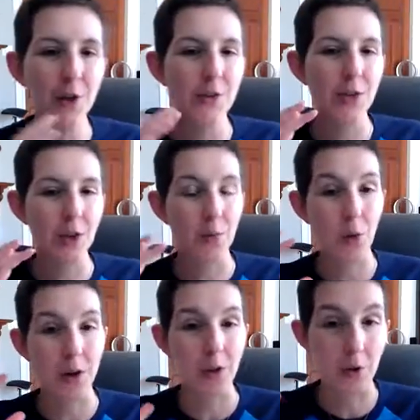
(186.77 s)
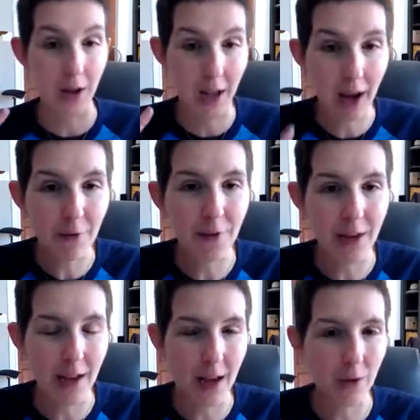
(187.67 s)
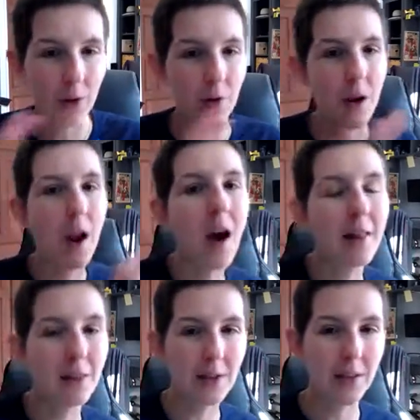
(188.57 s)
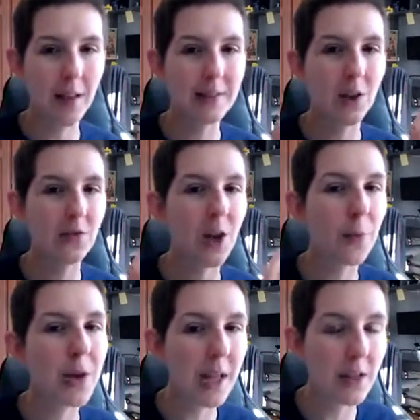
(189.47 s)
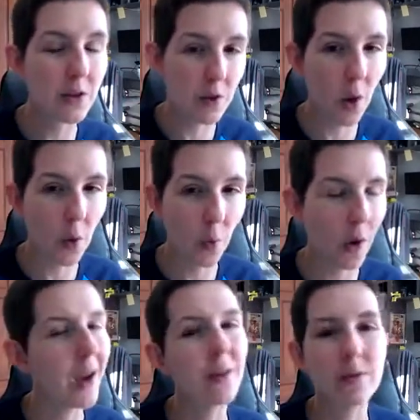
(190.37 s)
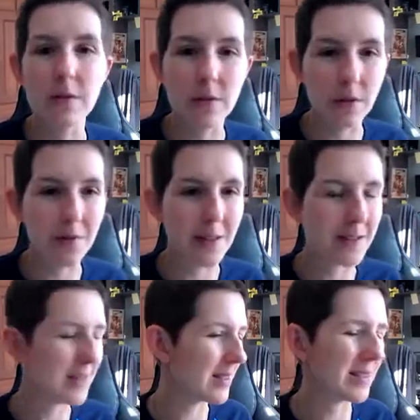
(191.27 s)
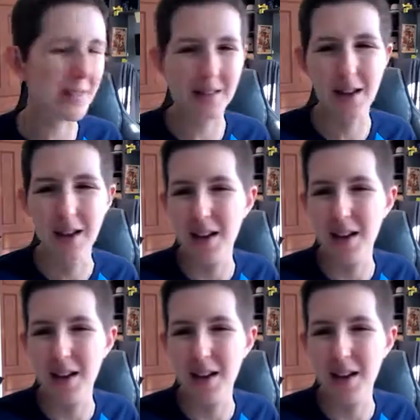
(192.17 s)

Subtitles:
so that you're confident now and you're not living in that self-deprecating zone where I don't deserve this and this isn't,